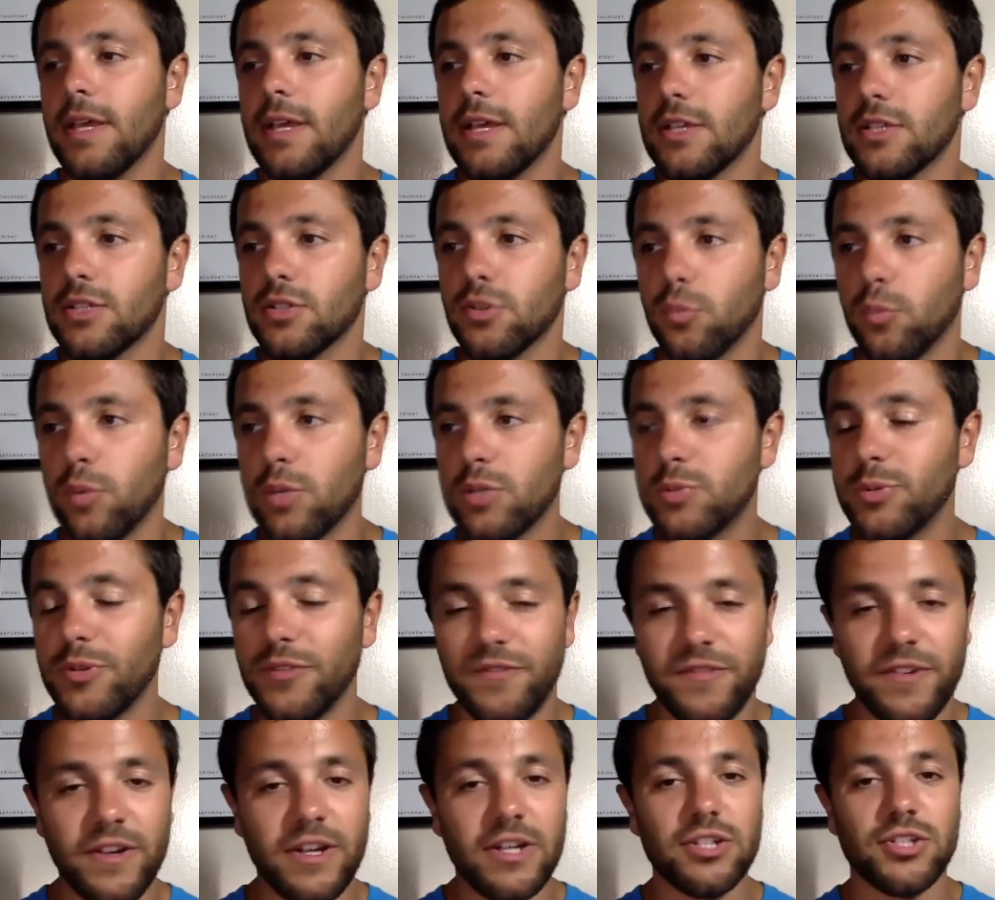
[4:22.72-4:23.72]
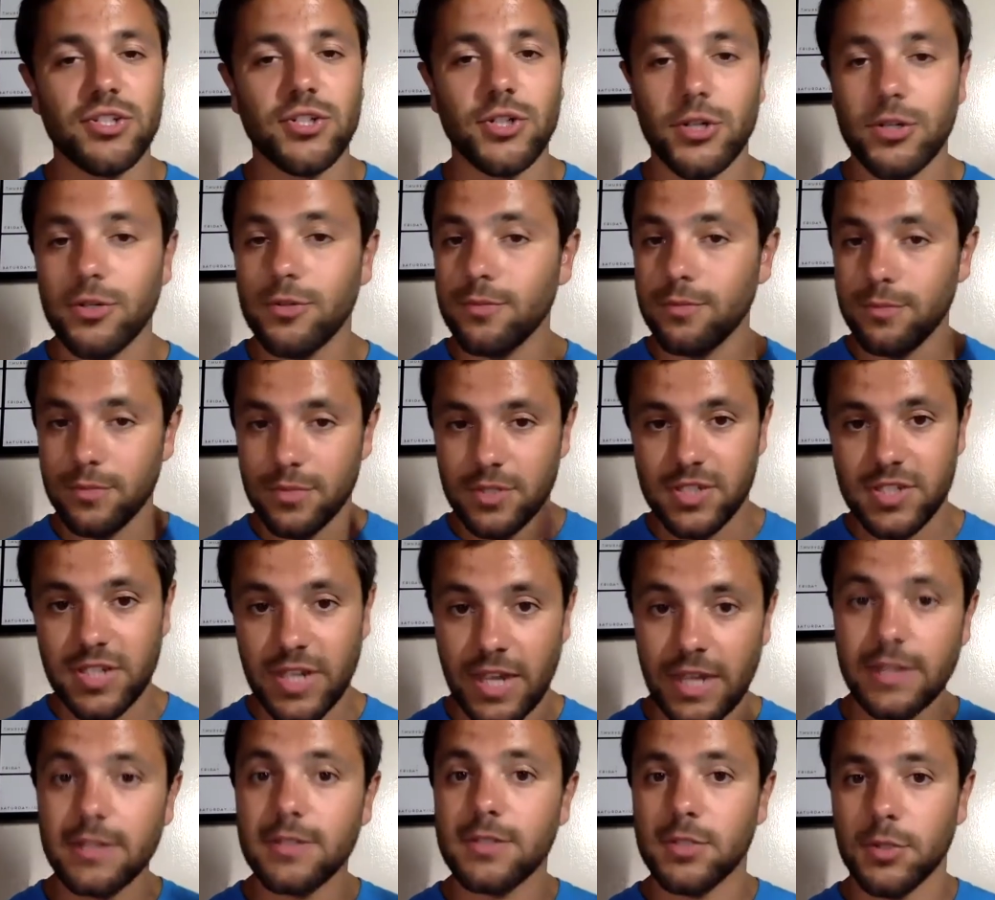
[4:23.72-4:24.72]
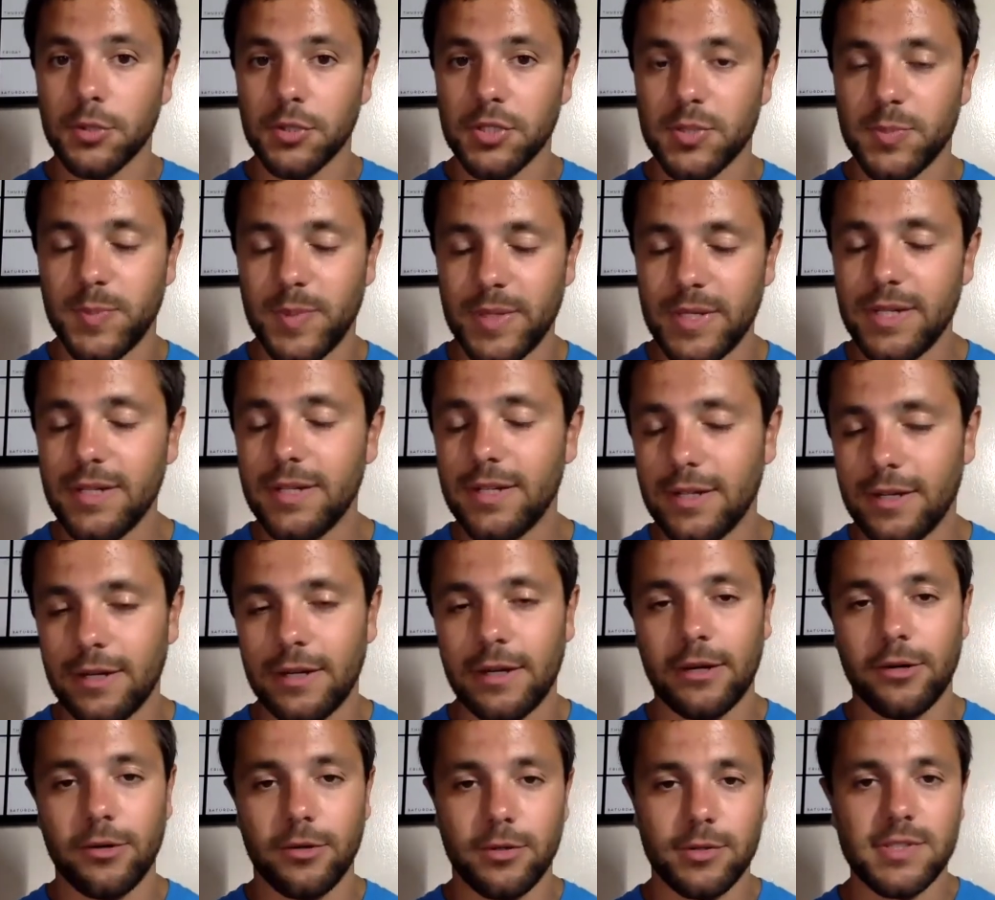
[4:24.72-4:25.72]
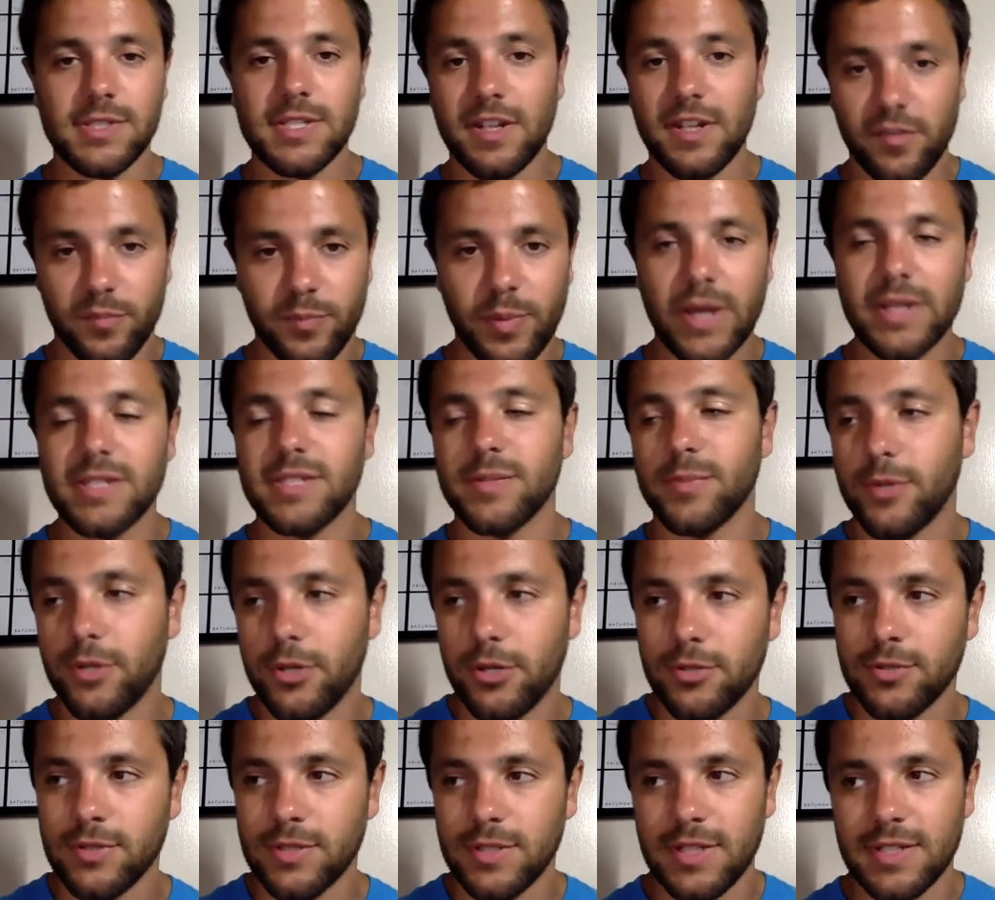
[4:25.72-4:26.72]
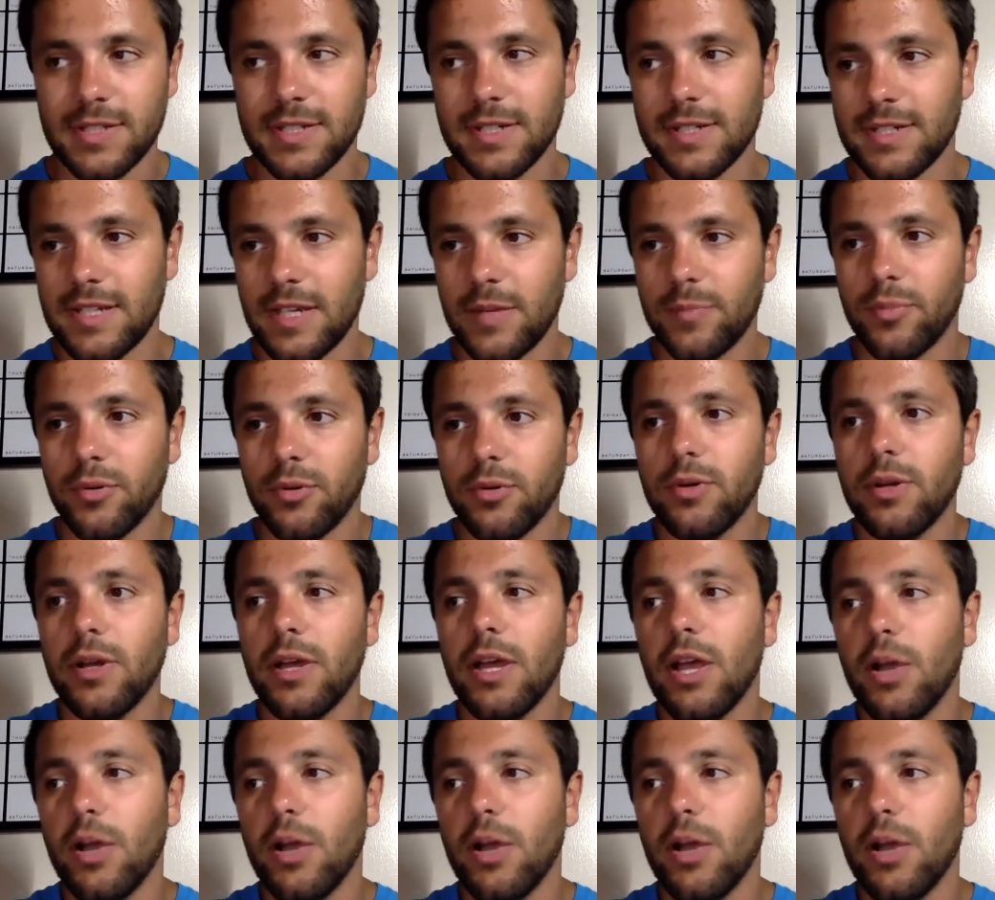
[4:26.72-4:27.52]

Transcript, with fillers: So once we finished our set, so to speak, our set of bicep curls in this example,